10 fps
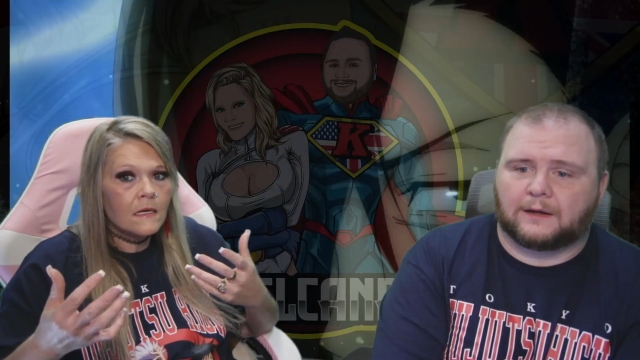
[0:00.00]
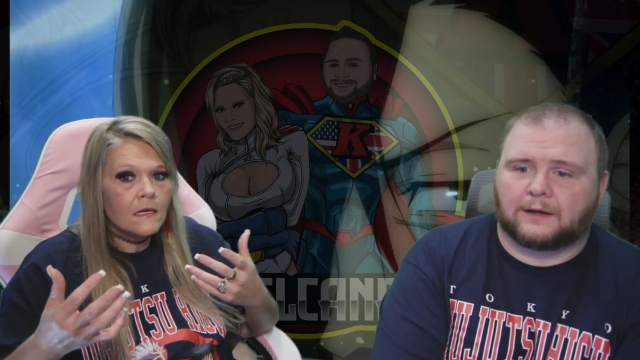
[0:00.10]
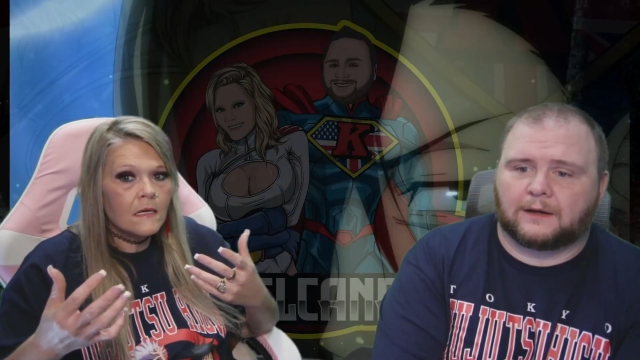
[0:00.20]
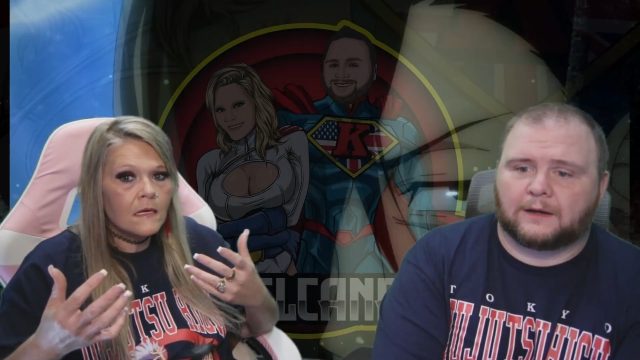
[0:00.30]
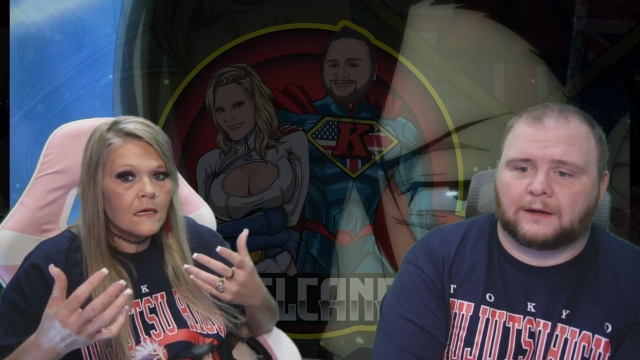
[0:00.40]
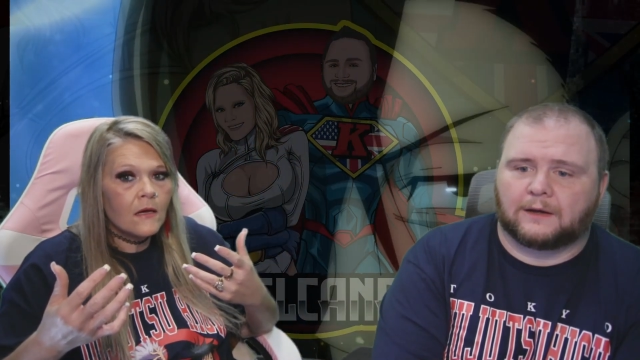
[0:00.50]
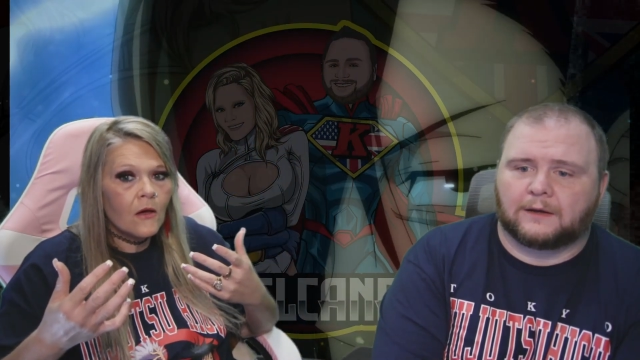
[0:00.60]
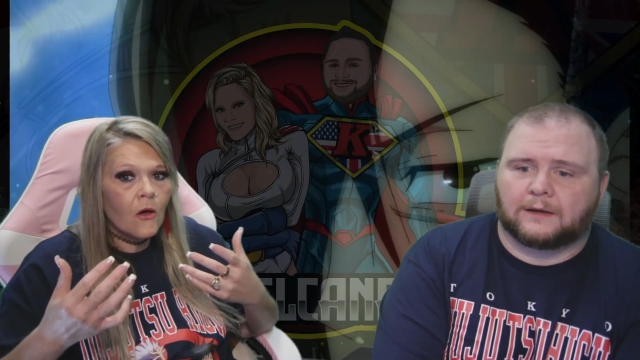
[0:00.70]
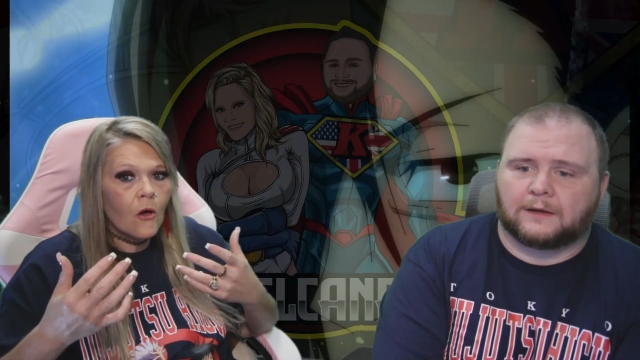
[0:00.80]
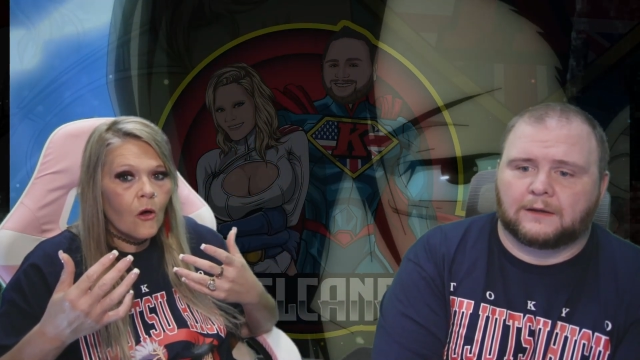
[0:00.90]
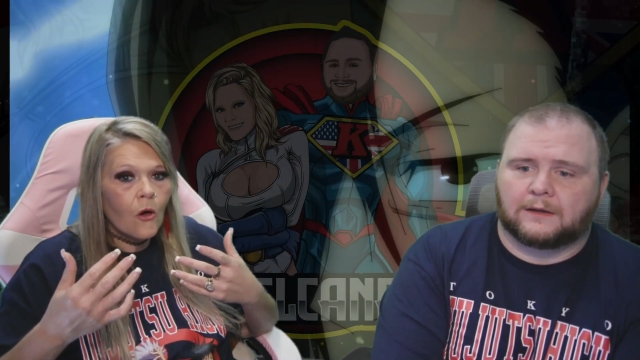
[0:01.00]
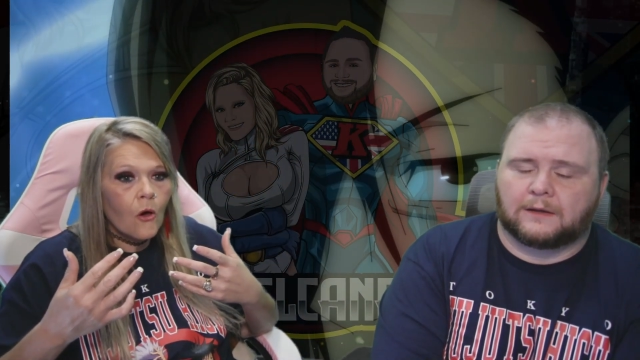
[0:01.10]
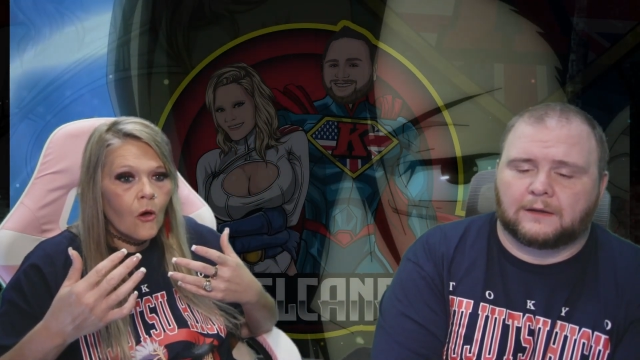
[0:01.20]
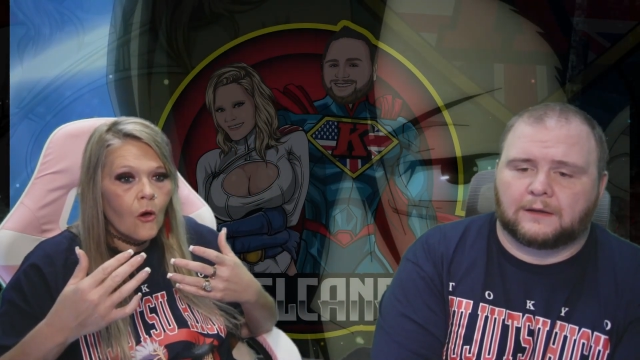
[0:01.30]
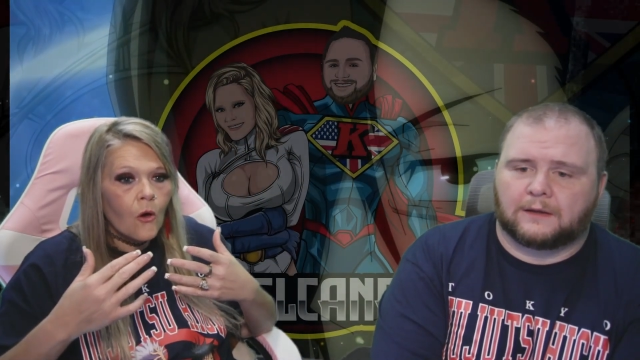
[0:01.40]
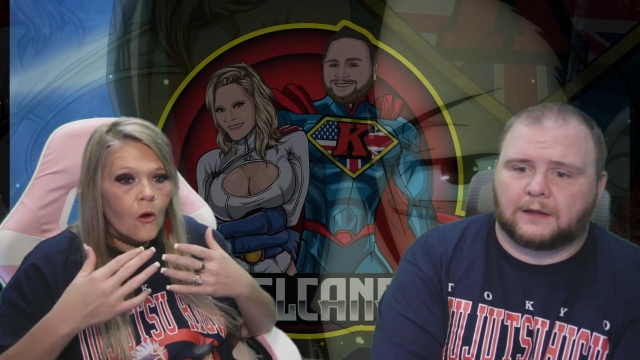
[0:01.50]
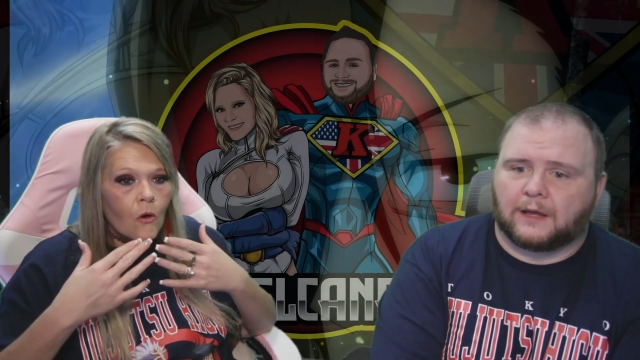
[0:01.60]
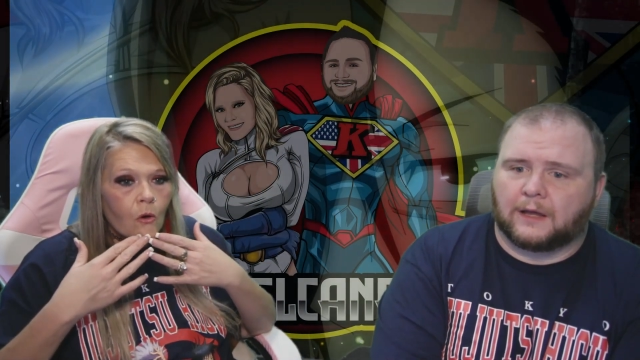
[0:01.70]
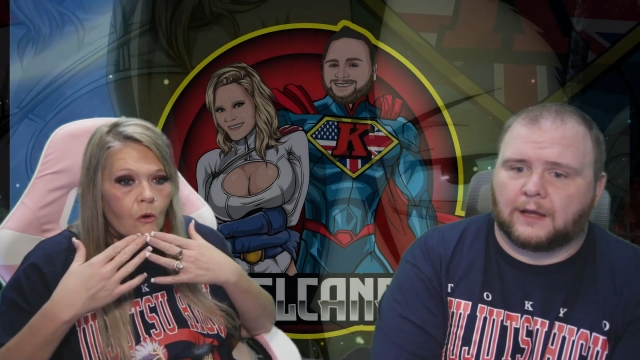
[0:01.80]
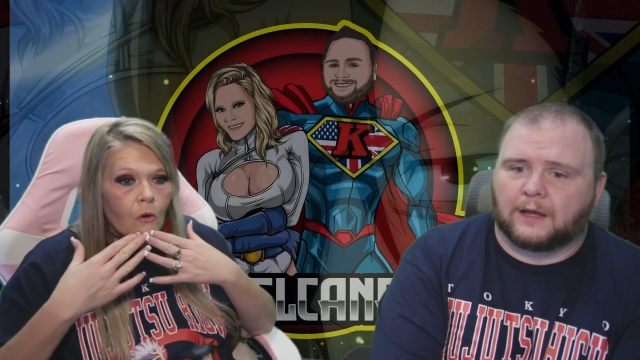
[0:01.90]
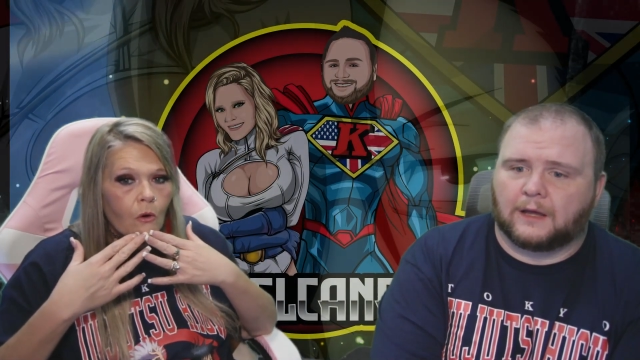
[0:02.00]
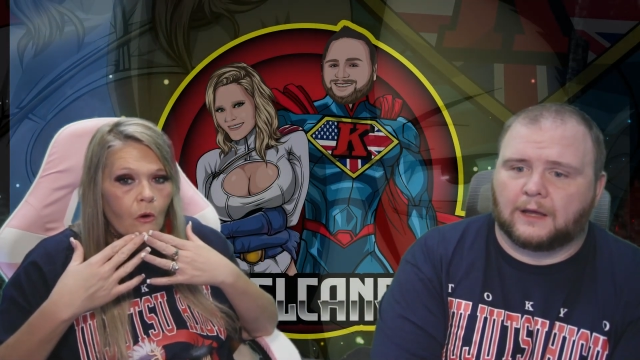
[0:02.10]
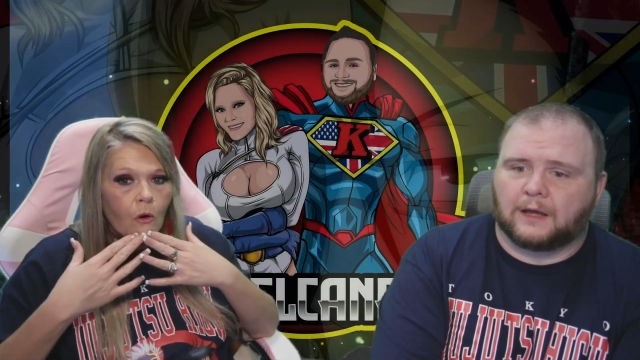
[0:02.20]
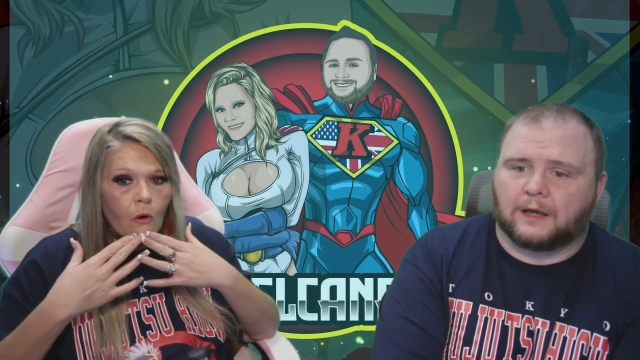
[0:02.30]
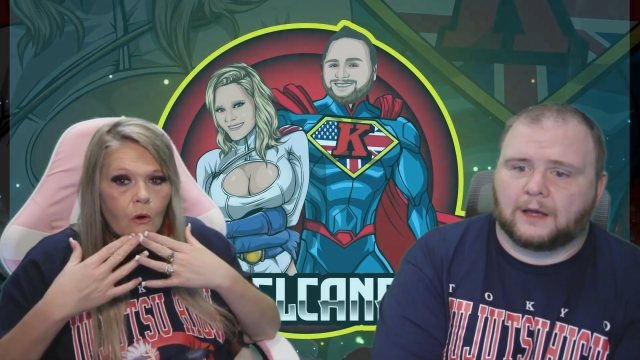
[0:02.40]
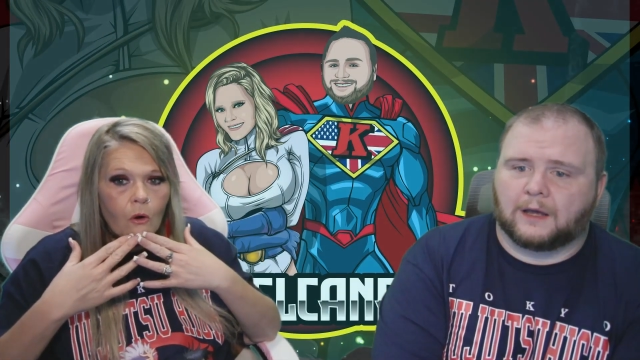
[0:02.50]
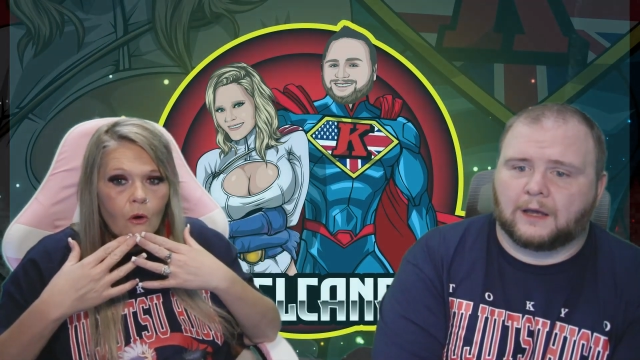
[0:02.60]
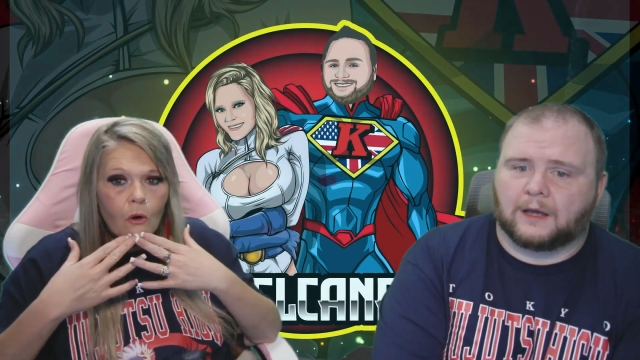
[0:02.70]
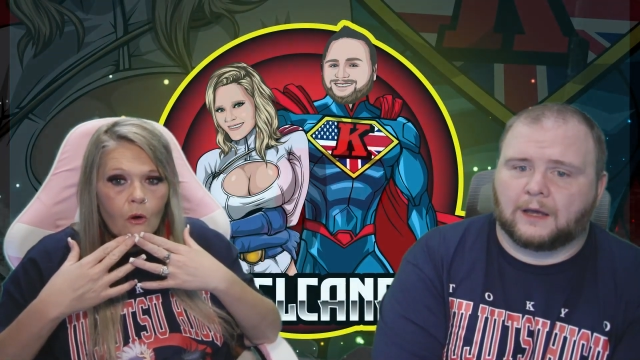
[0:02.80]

(no one is talking)